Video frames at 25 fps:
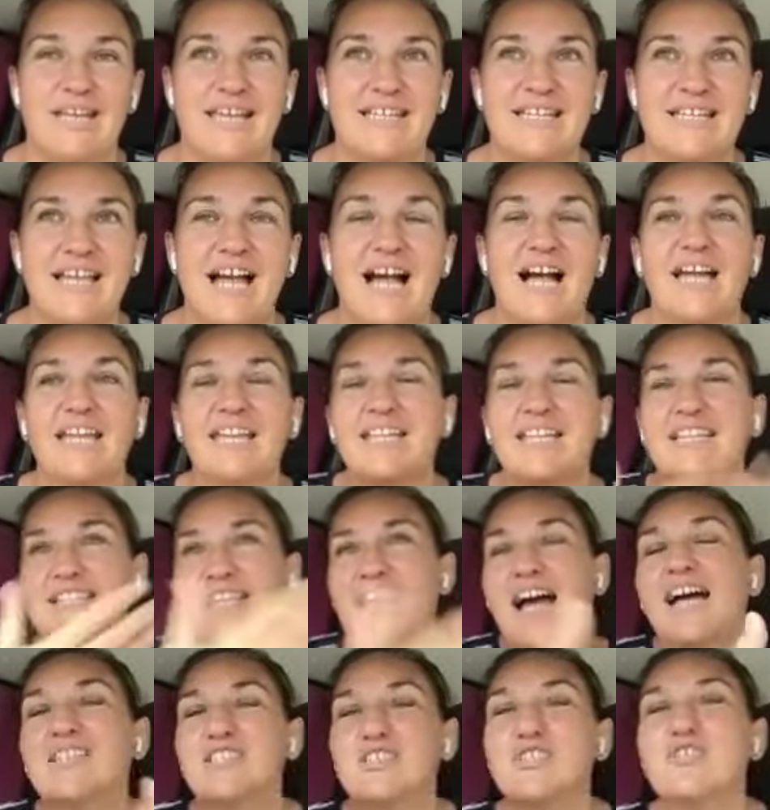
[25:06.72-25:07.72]
it's
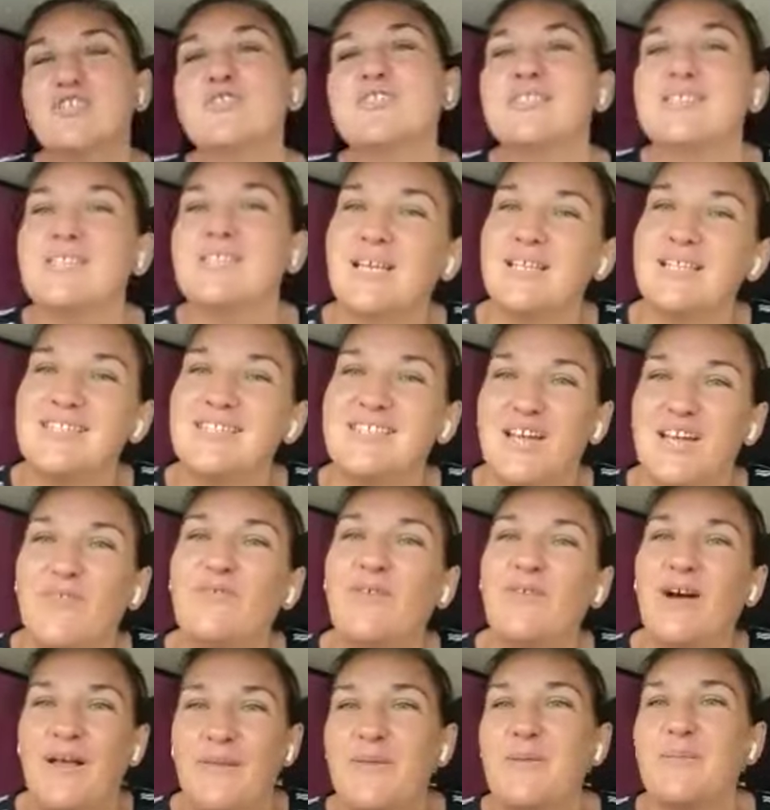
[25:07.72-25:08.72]
hard to do stuff
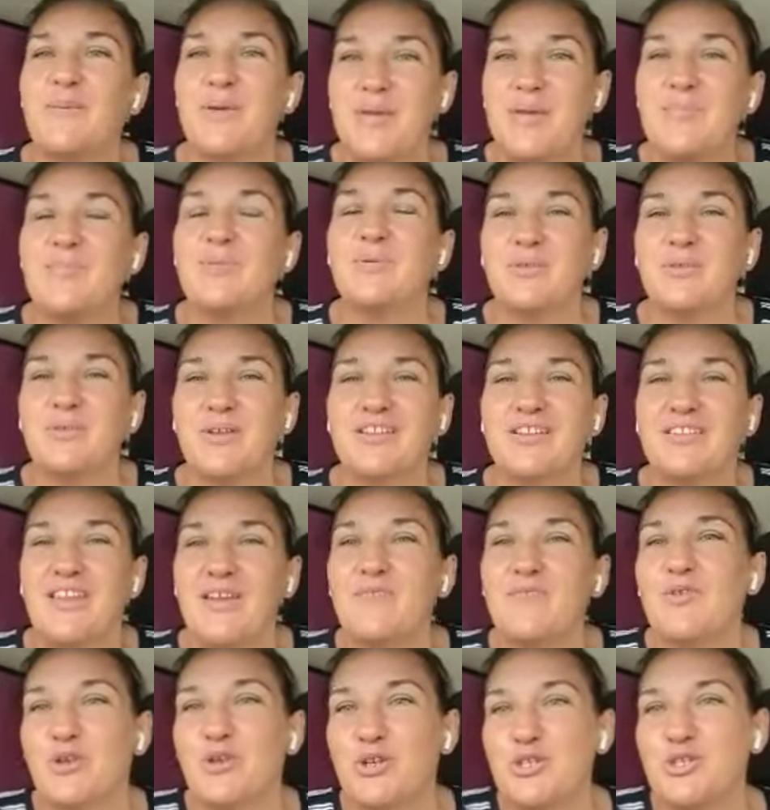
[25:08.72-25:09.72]
for other people. Like,
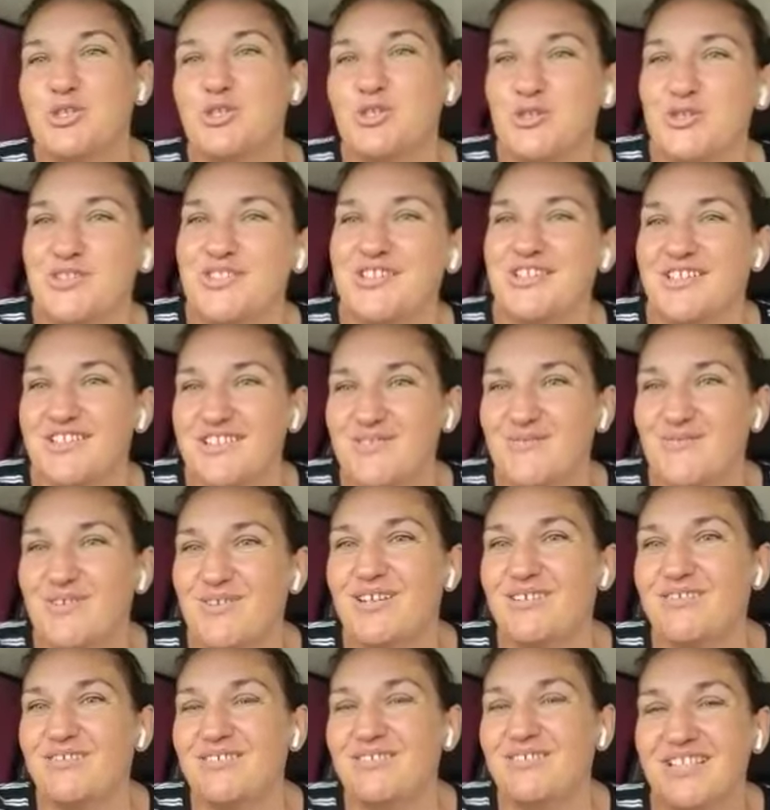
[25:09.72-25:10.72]
they've got to choose it as
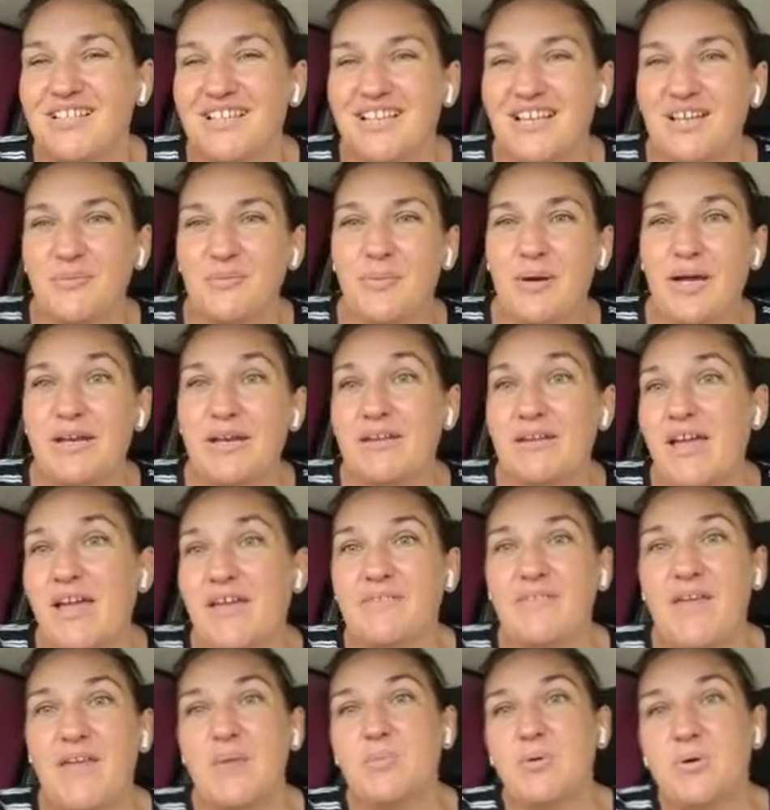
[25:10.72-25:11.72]
well. But yeah,
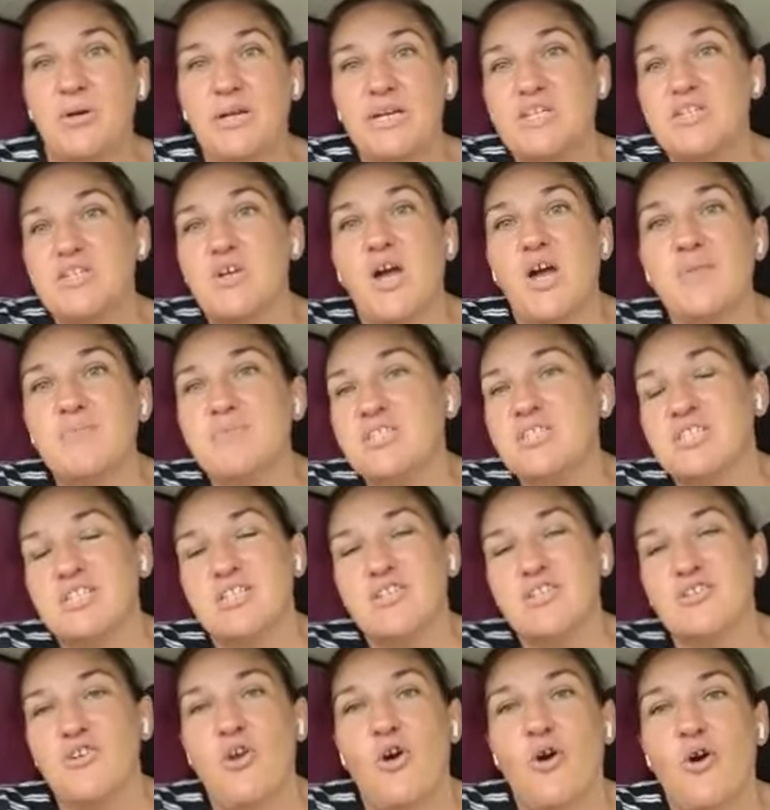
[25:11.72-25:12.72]
at that point in time, you
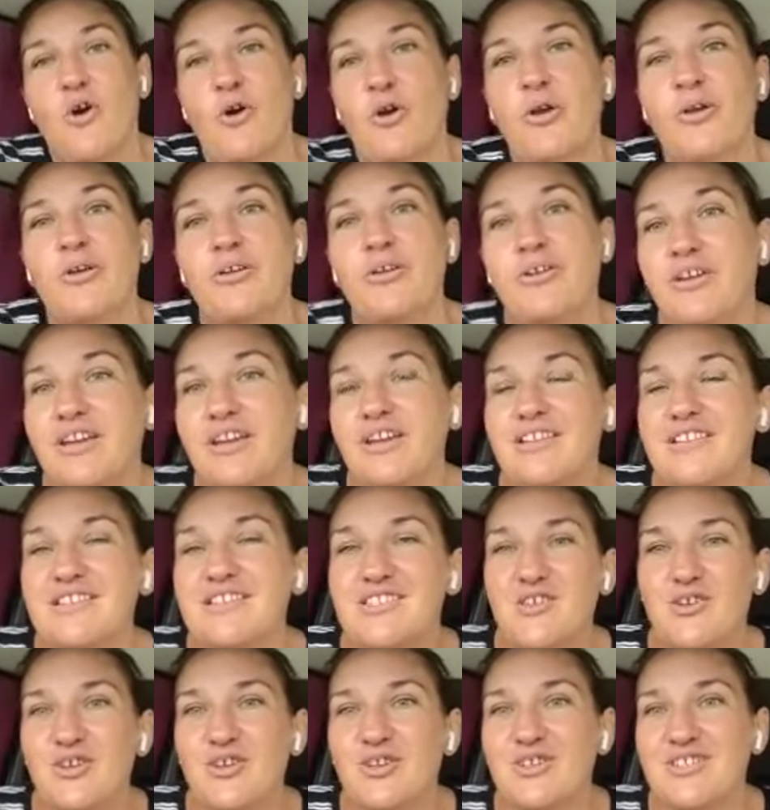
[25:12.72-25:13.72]
didn't know,
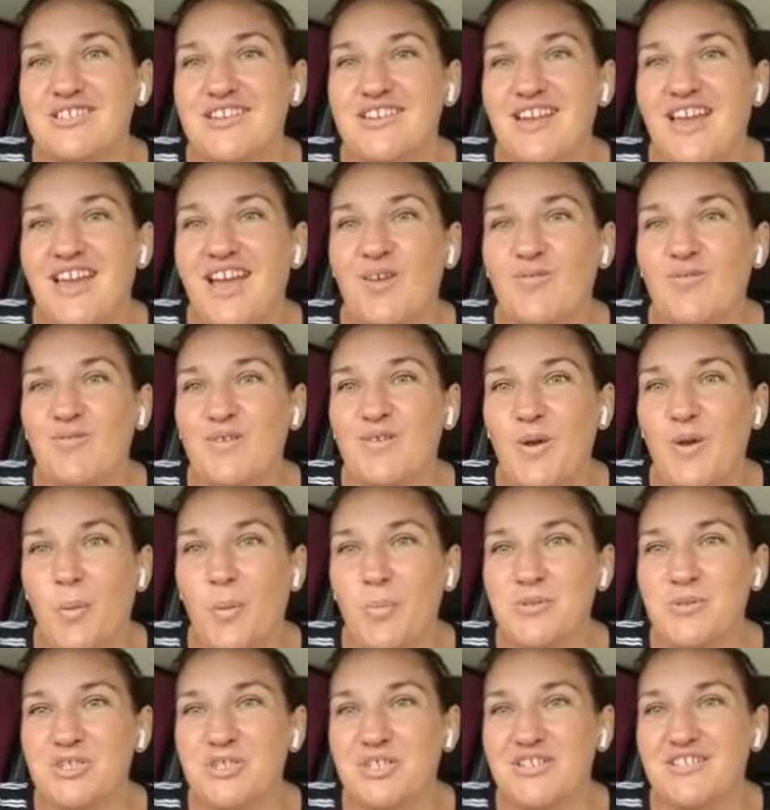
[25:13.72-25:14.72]
so you didn't have the
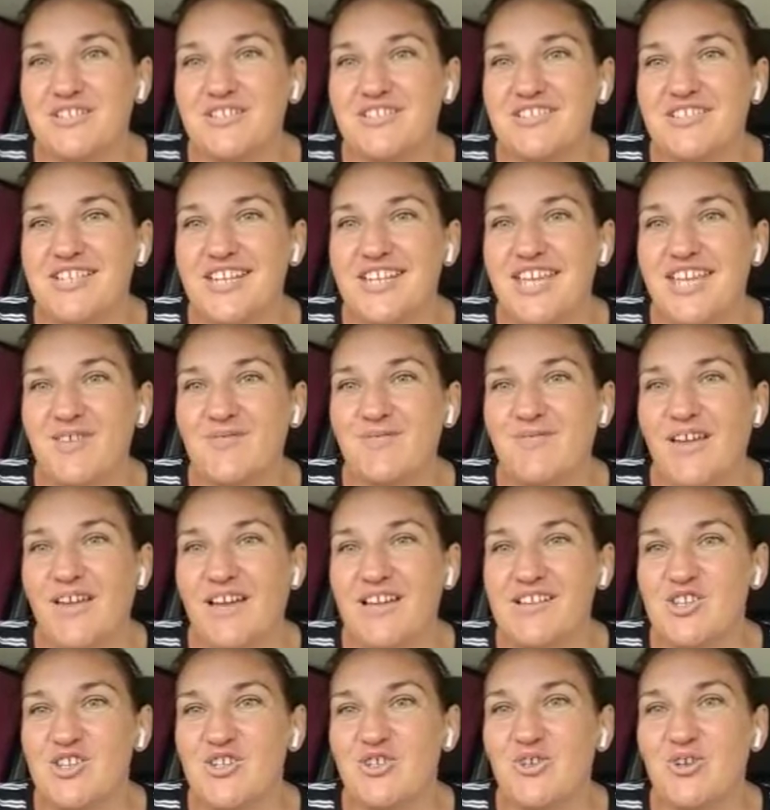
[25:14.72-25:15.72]
option to give
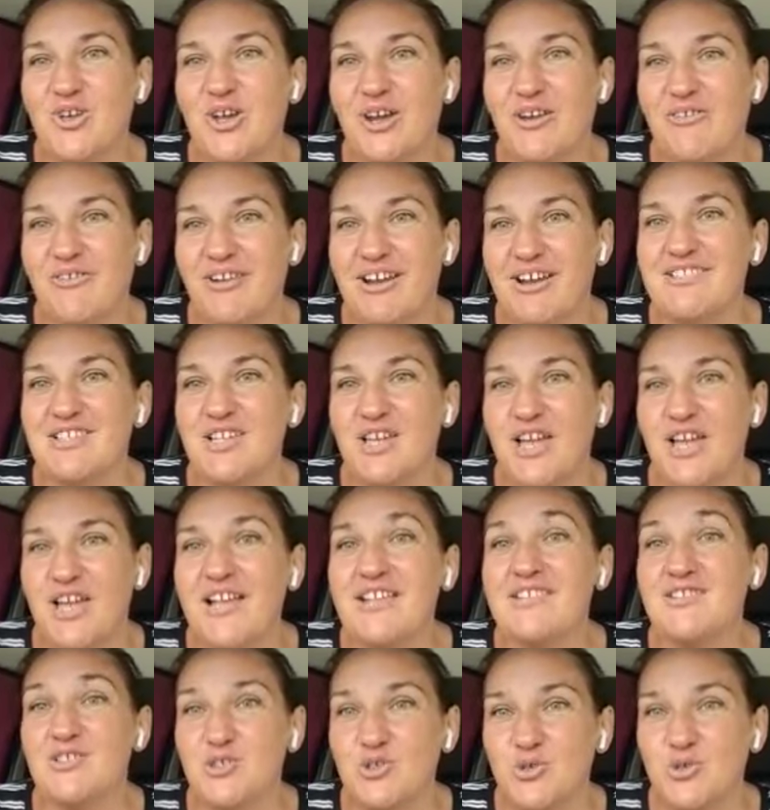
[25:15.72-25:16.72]
that to her
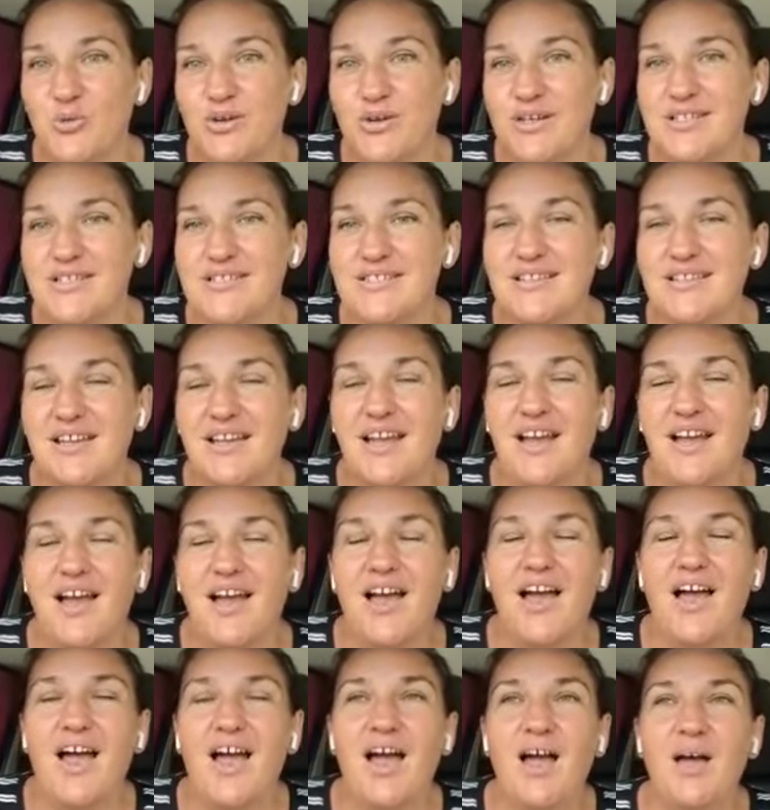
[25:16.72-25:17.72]
as a choice.
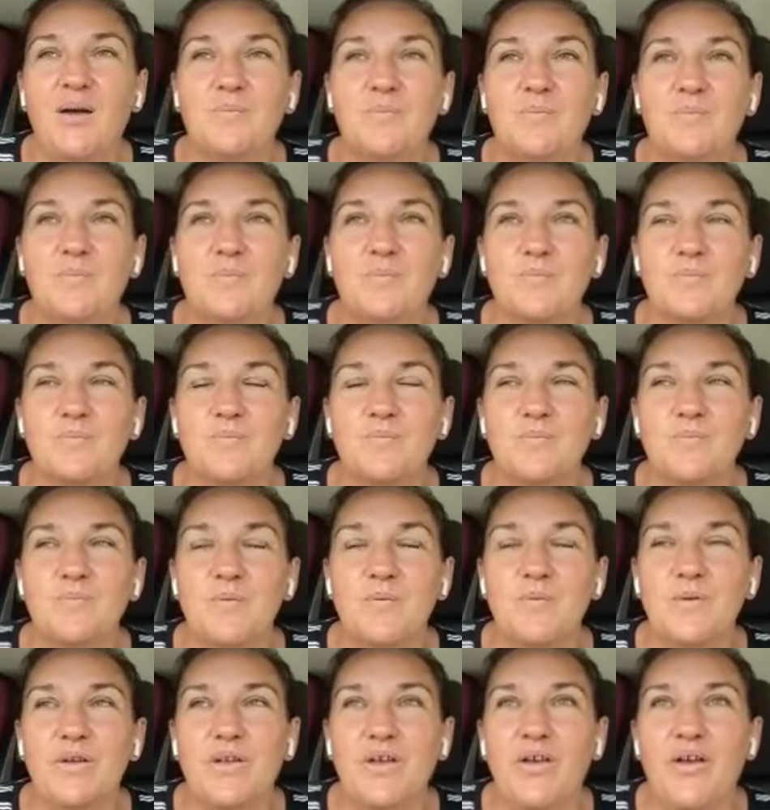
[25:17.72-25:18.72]

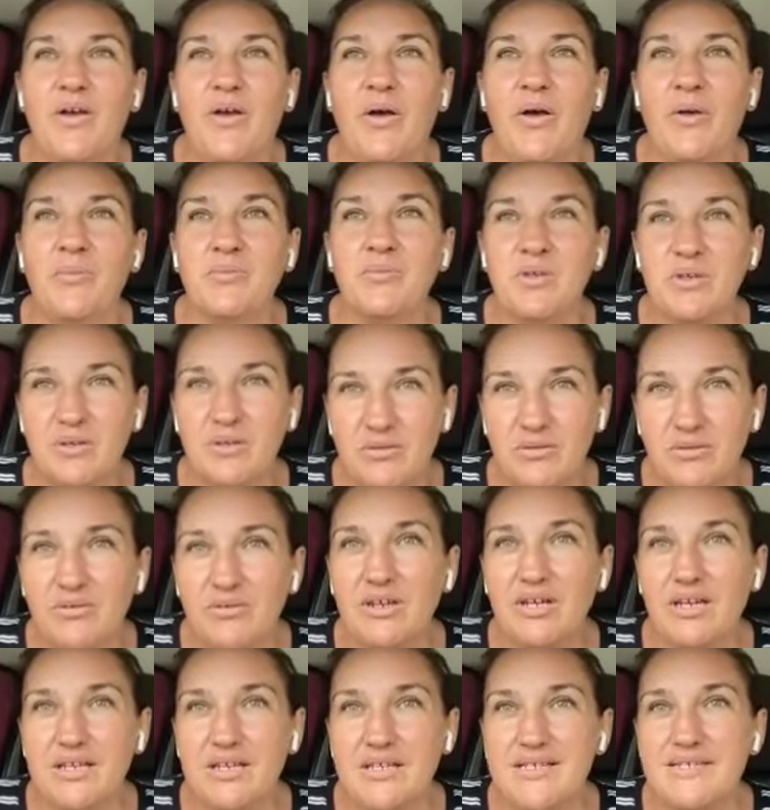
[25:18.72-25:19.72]
I'm
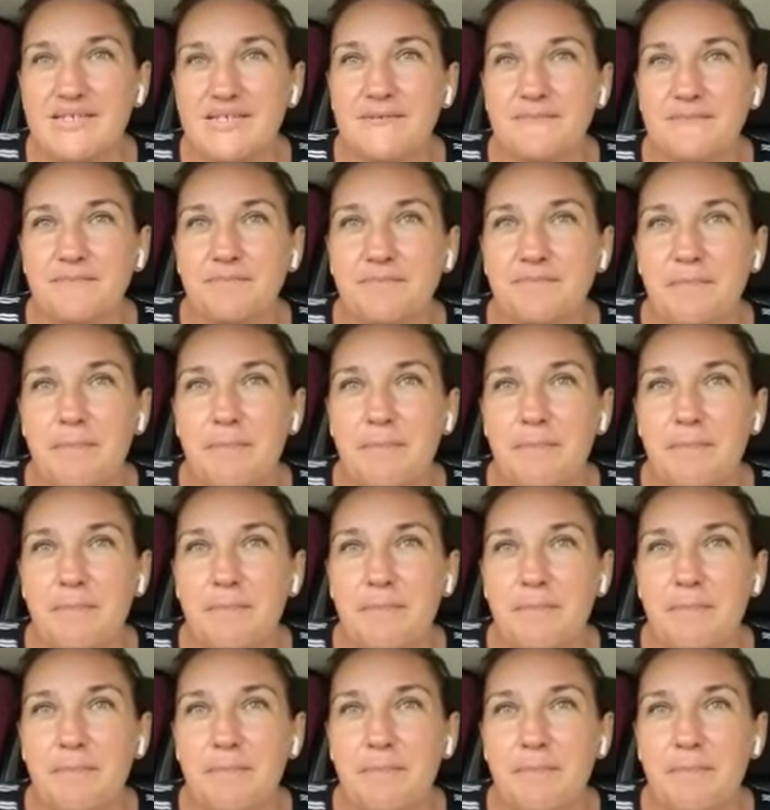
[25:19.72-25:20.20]
curious,